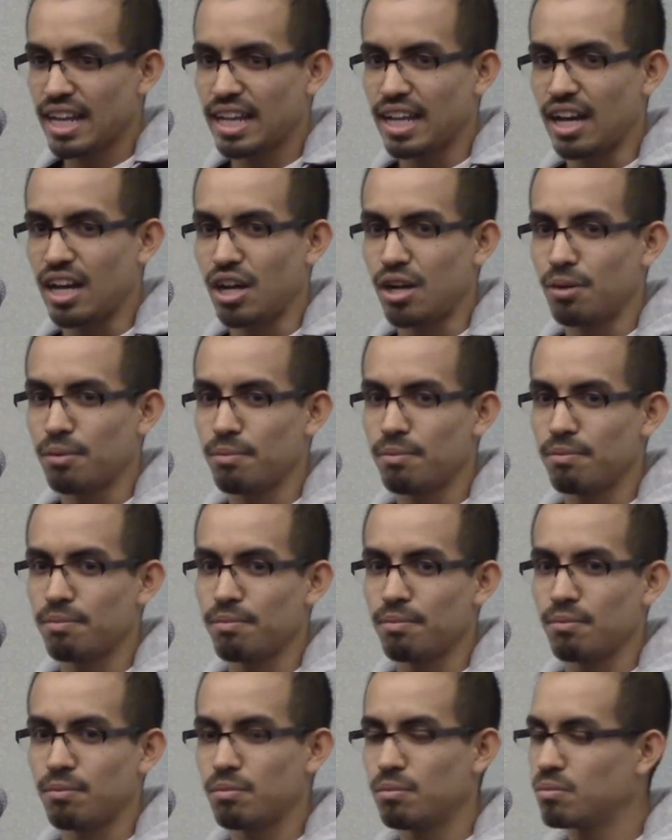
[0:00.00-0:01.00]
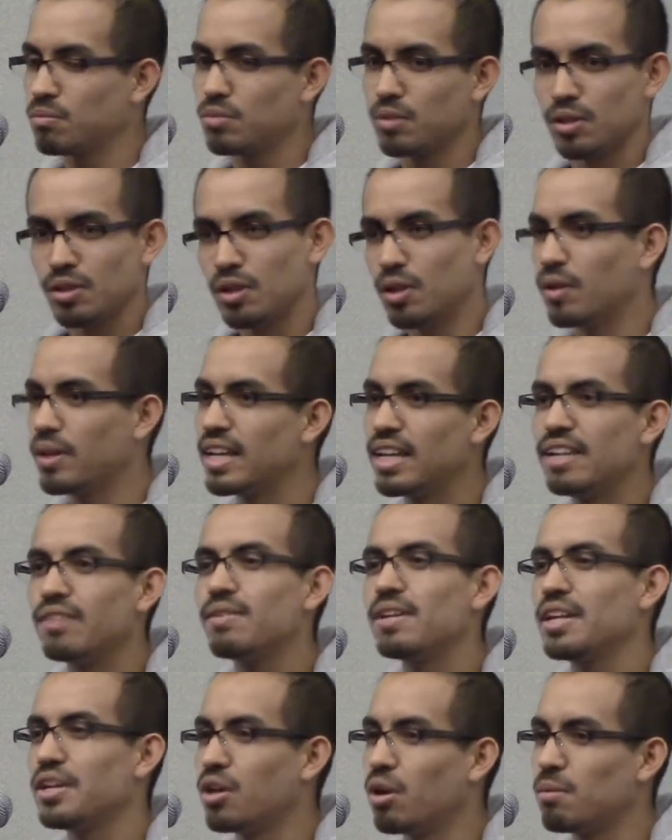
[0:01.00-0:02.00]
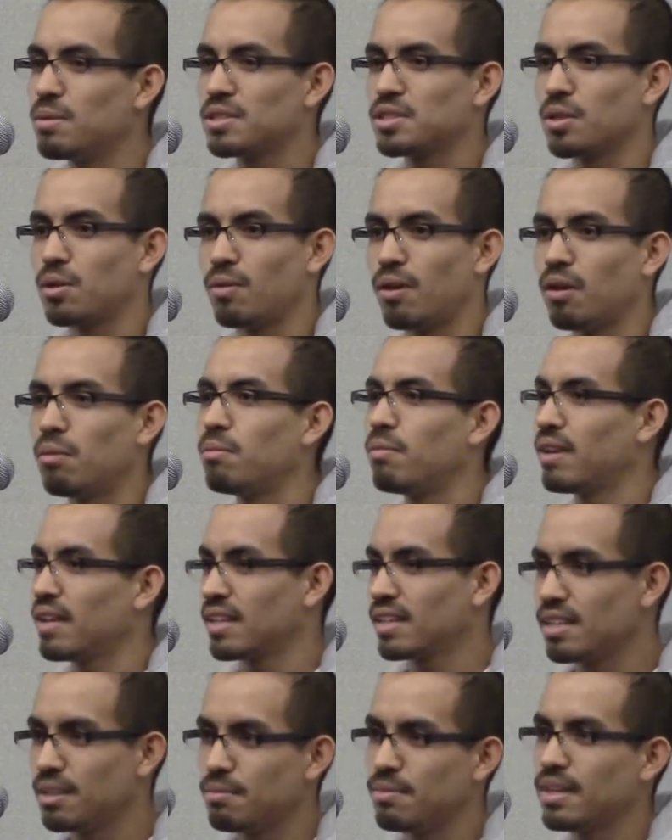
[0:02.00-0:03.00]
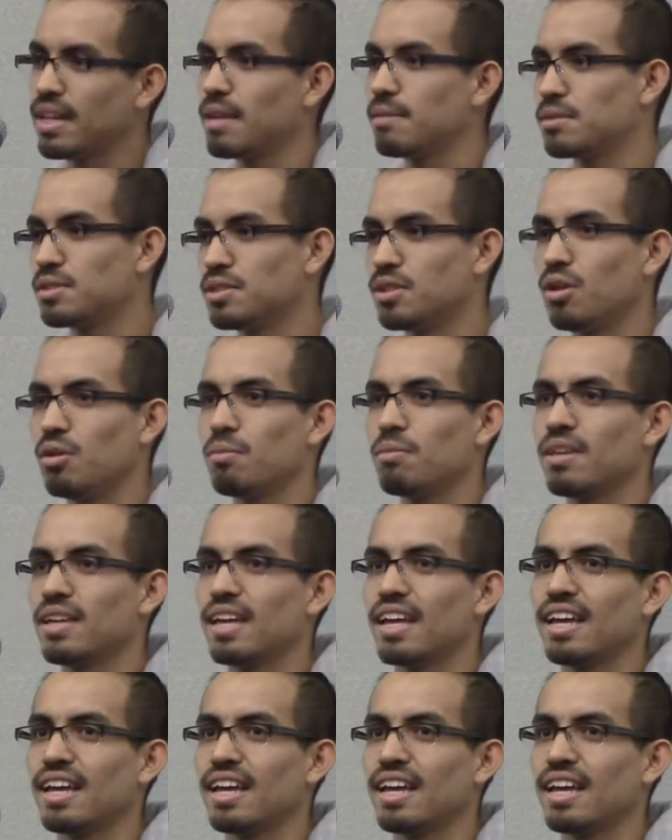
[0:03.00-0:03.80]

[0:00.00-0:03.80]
He didn't really know me so well, but he began to know me.